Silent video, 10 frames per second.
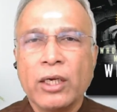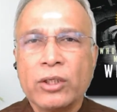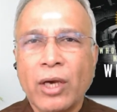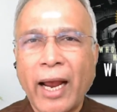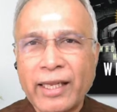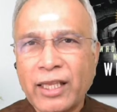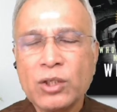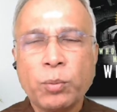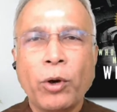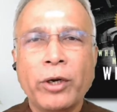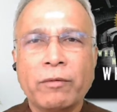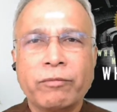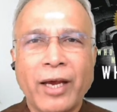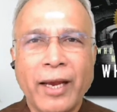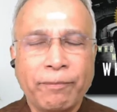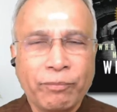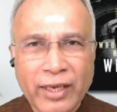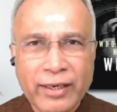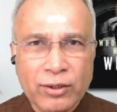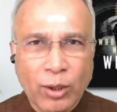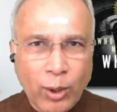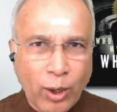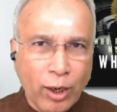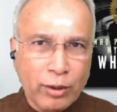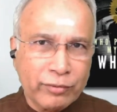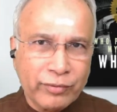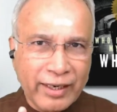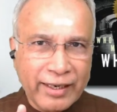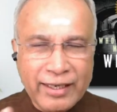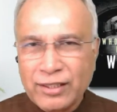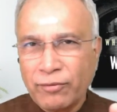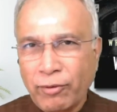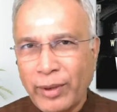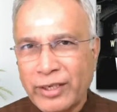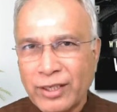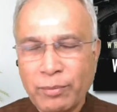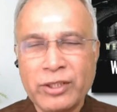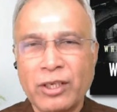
So at this point of time, there is a lot of misinformation